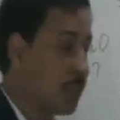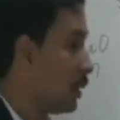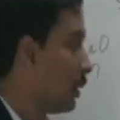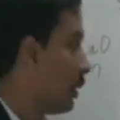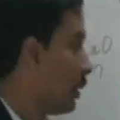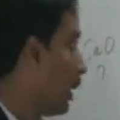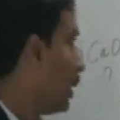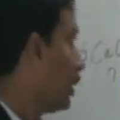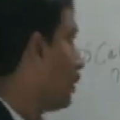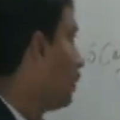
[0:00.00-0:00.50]

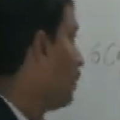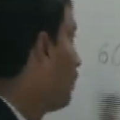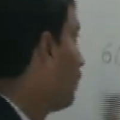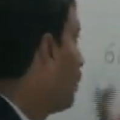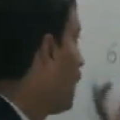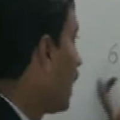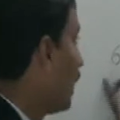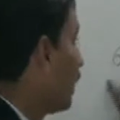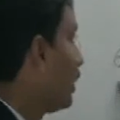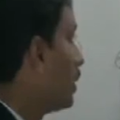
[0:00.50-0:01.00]
Then
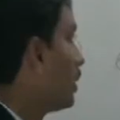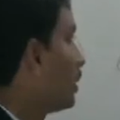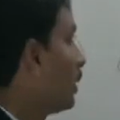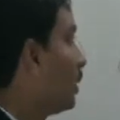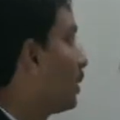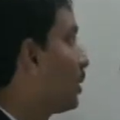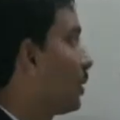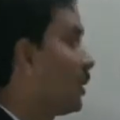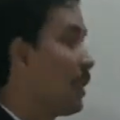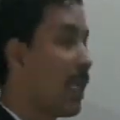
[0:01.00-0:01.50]
balance
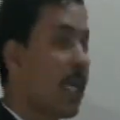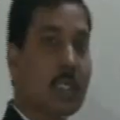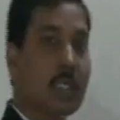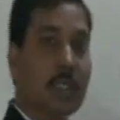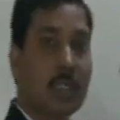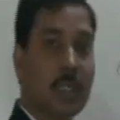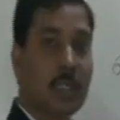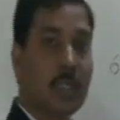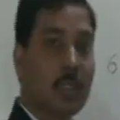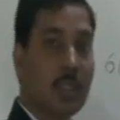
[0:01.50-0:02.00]
this
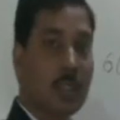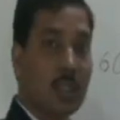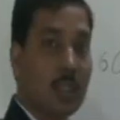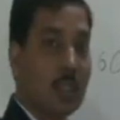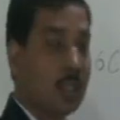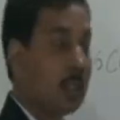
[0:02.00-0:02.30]
reaction.